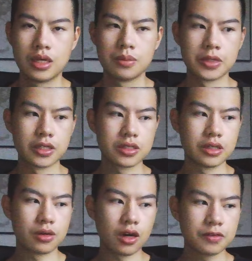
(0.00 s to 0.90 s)
because
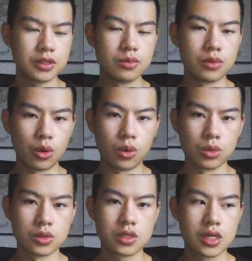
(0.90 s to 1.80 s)
they're often
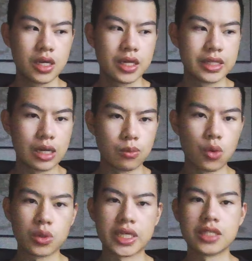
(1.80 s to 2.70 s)
roles that
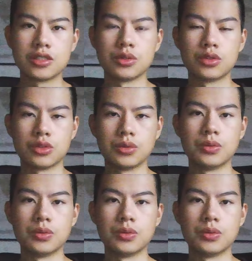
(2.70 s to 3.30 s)
won't get you to